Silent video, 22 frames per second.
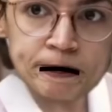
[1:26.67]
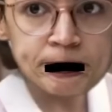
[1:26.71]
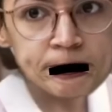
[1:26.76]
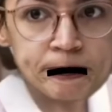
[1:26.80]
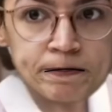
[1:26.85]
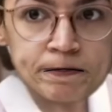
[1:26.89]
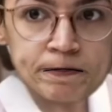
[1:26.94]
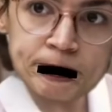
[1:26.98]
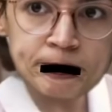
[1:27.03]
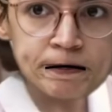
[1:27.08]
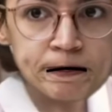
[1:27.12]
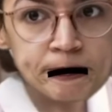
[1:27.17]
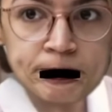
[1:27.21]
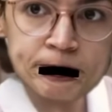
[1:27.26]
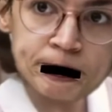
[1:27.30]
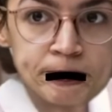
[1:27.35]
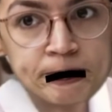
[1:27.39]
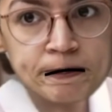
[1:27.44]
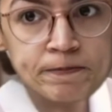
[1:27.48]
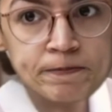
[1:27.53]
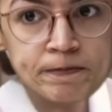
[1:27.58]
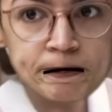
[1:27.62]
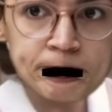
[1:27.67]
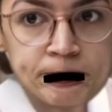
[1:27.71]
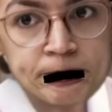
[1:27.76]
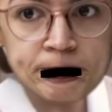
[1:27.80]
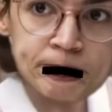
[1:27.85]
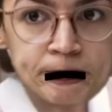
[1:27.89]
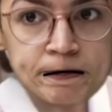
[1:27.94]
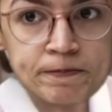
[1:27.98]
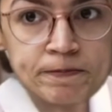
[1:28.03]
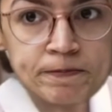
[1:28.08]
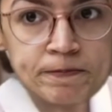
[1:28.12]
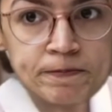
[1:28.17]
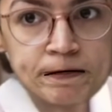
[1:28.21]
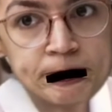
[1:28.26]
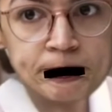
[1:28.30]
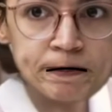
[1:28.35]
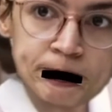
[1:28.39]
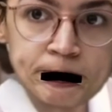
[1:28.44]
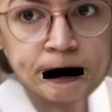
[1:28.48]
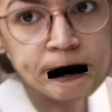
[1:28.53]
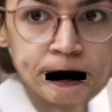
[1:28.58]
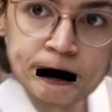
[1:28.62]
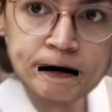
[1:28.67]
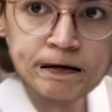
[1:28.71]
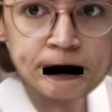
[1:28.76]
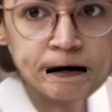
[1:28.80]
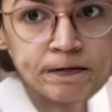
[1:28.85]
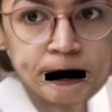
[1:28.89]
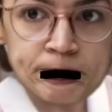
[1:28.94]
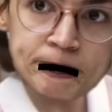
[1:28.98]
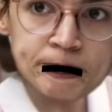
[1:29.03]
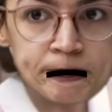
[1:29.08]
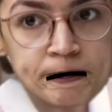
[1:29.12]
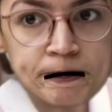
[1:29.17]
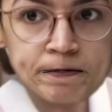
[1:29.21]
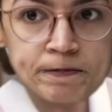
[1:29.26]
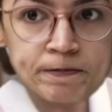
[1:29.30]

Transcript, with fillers: Work for you? Really? What would I have to do?